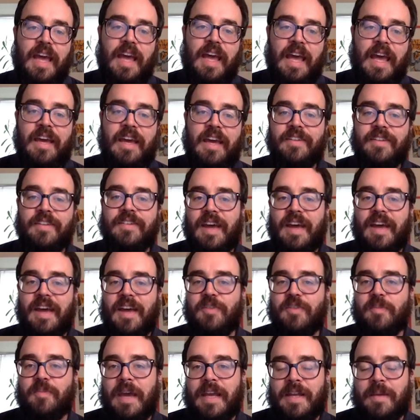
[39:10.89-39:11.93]
and
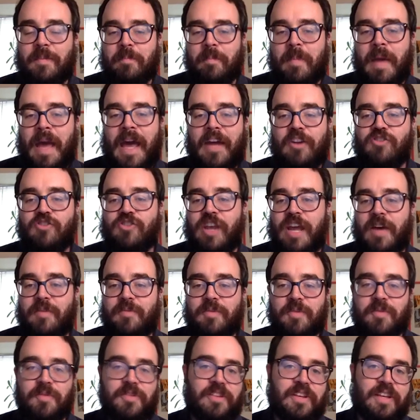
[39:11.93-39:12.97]
has made it match
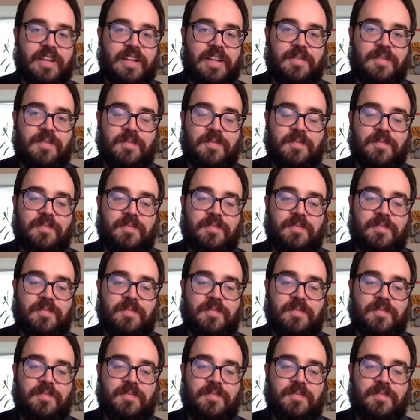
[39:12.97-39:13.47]
f of c.